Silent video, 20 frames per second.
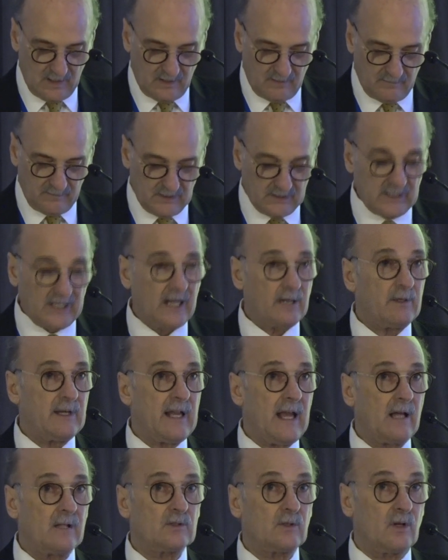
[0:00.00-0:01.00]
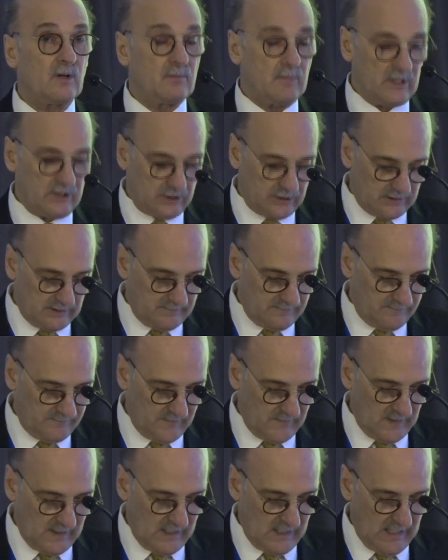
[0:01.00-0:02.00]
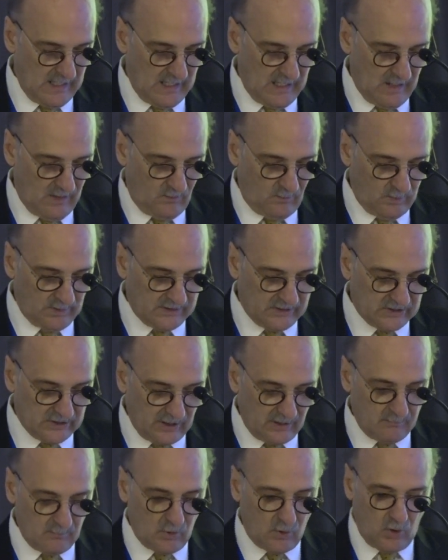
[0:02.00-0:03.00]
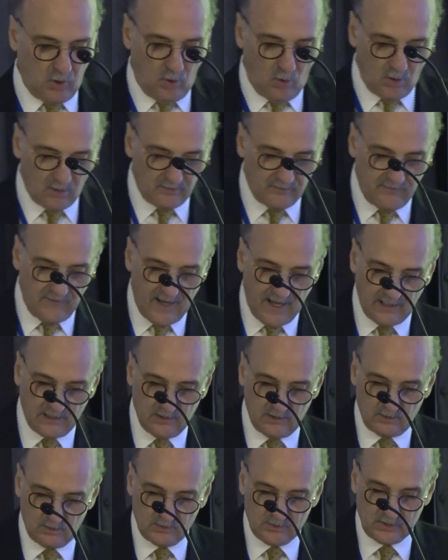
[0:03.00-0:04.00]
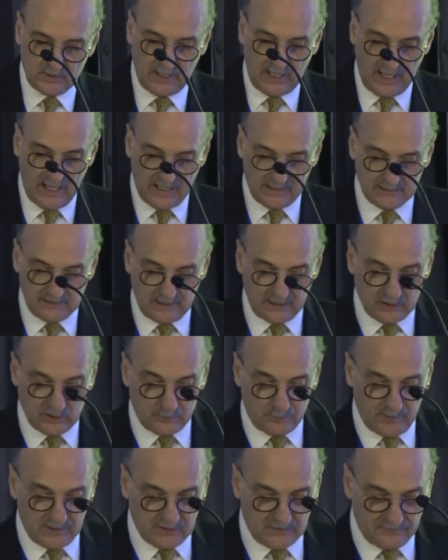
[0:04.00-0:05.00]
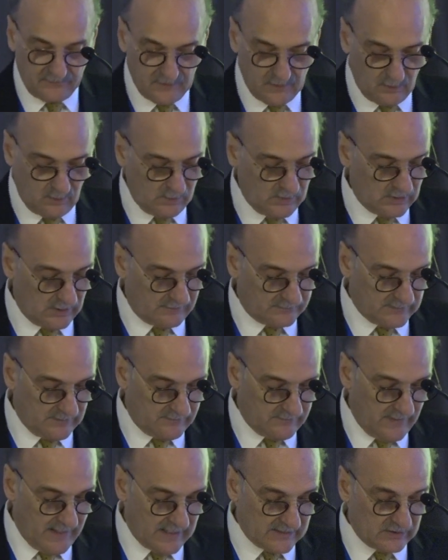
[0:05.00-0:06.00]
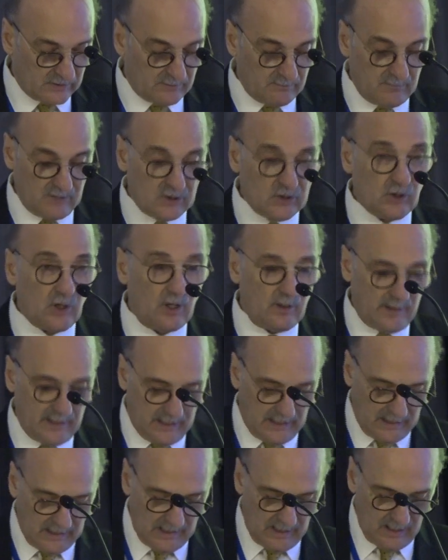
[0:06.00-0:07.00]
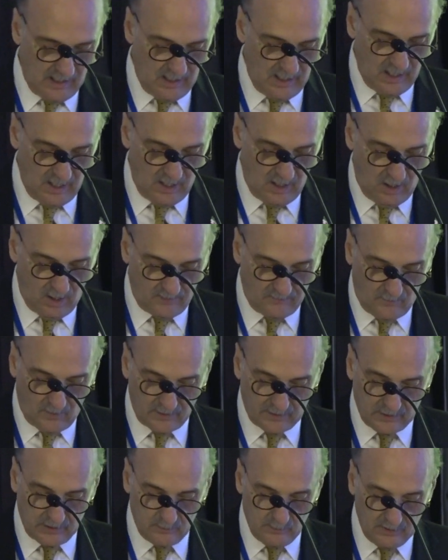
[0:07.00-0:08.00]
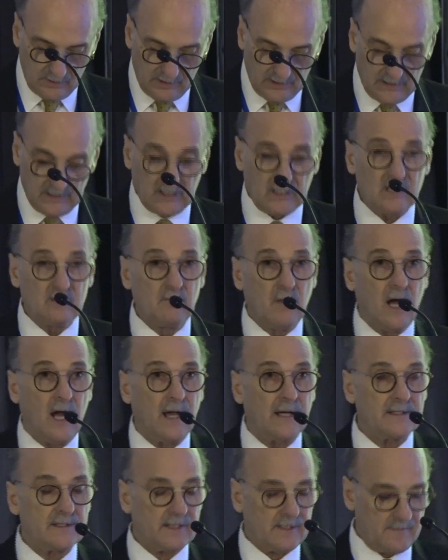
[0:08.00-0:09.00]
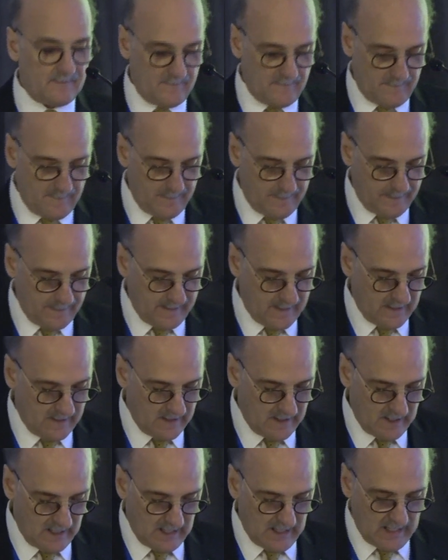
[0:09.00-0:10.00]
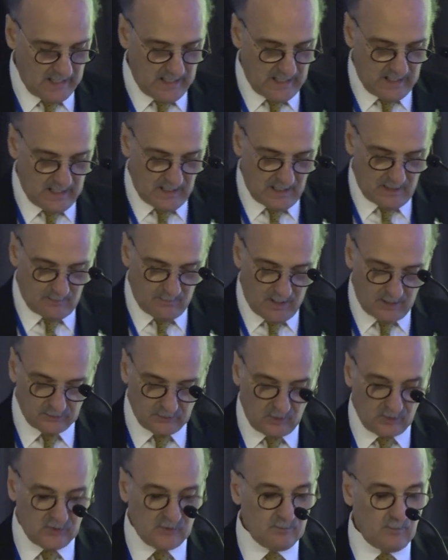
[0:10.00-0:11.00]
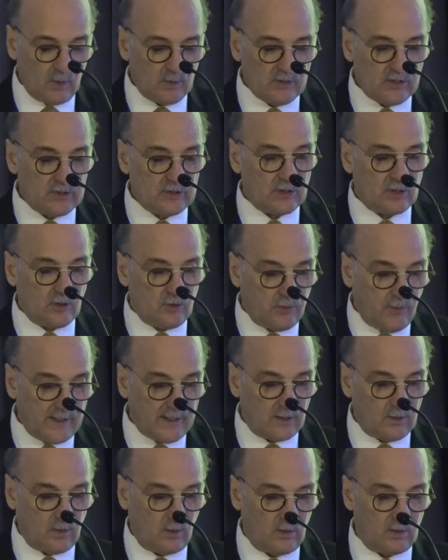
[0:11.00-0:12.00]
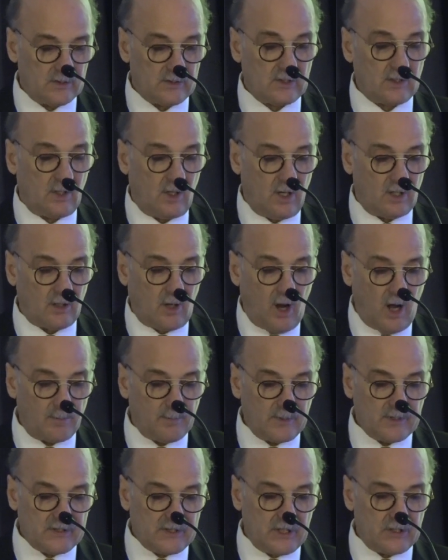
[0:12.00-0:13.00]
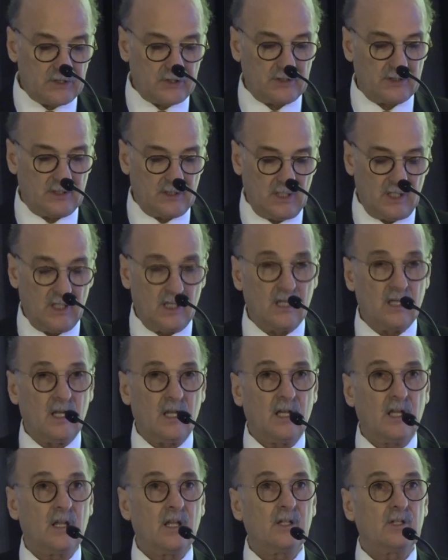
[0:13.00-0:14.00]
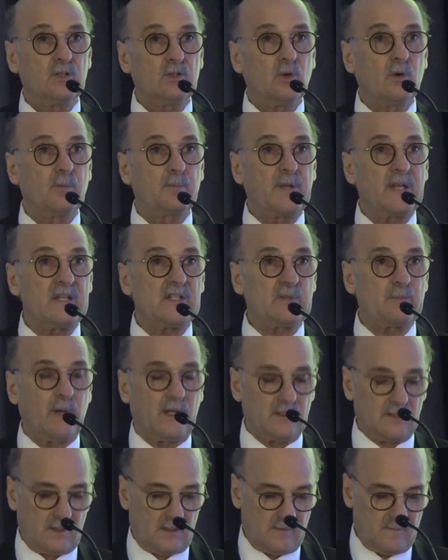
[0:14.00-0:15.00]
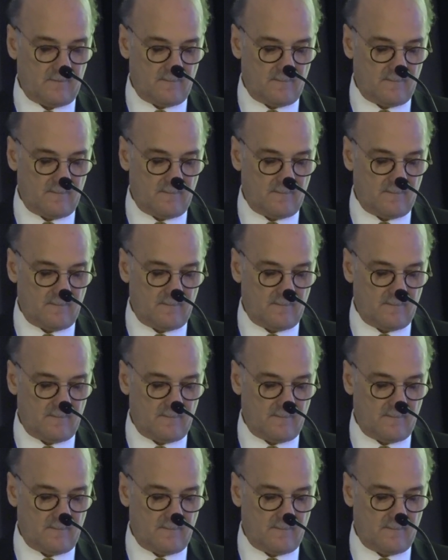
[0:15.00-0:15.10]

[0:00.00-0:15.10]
We carry out our mission with some core values and express views of the vast majority of our community in mind. Among those most critical are opposition to appeasement,